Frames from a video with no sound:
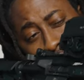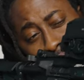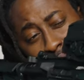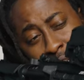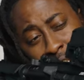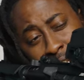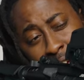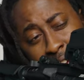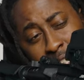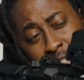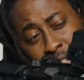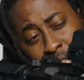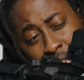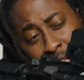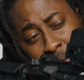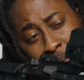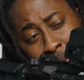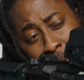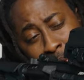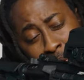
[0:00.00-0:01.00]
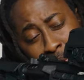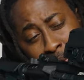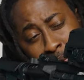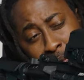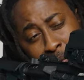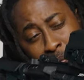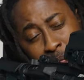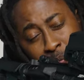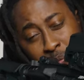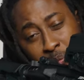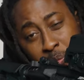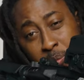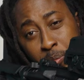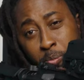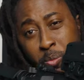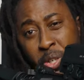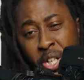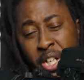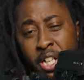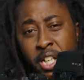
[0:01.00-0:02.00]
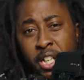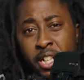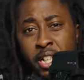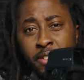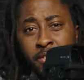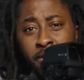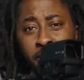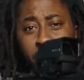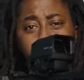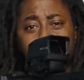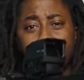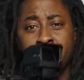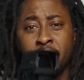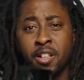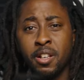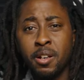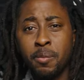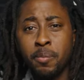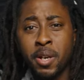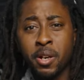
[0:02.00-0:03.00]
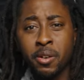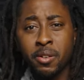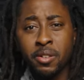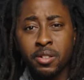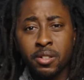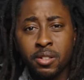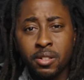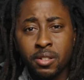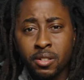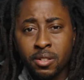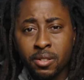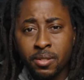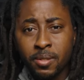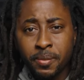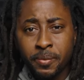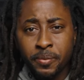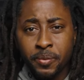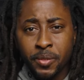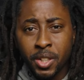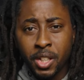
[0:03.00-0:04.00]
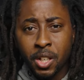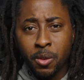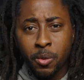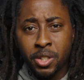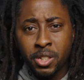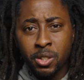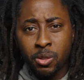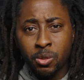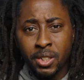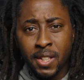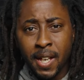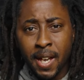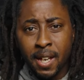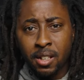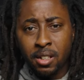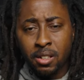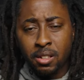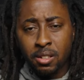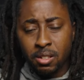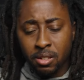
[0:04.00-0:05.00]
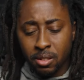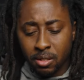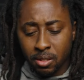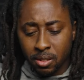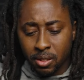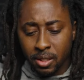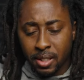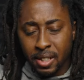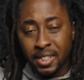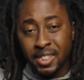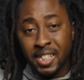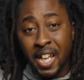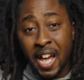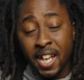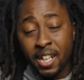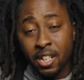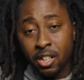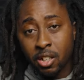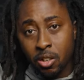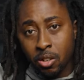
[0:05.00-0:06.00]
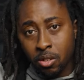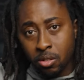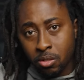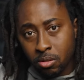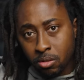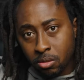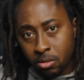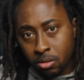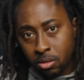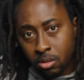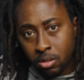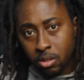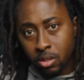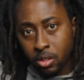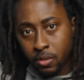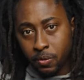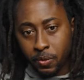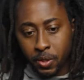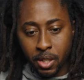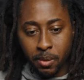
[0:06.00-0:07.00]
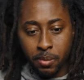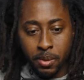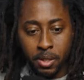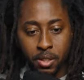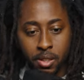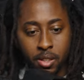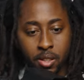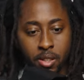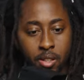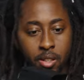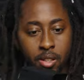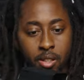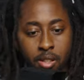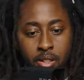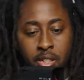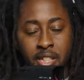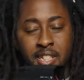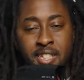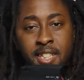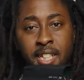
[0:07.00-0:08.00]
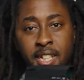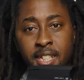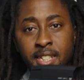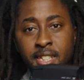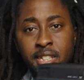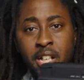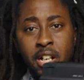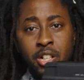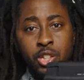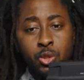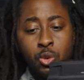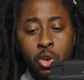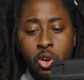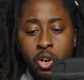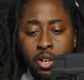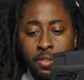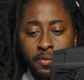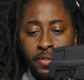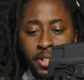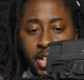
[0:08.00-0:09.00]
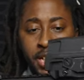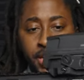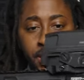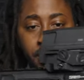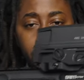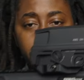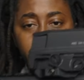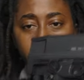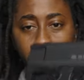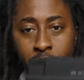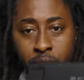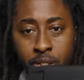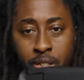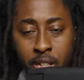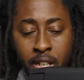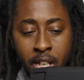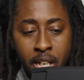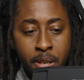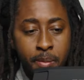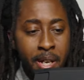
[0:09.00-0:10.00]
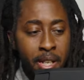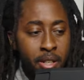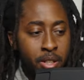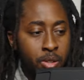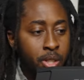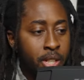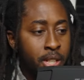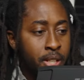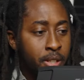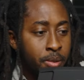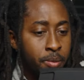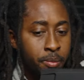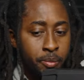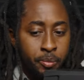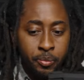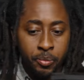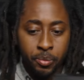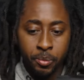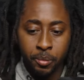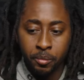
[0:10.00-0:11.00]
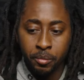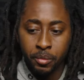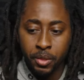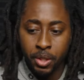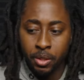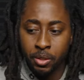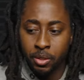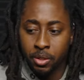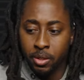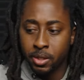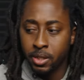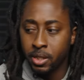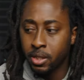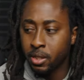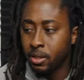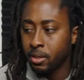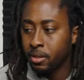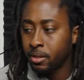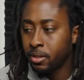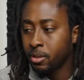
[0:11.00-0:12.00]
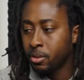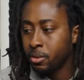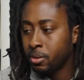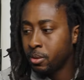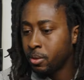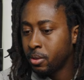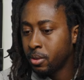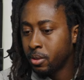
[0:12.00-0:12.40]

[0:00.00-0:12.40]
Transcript: they can't take them on, but they can never invade America. Cause we too tactical. Tactical. You feel me? The citizens are too armed for that shit. You know what I'm saying? Everybody know that. You know what I'm saying? So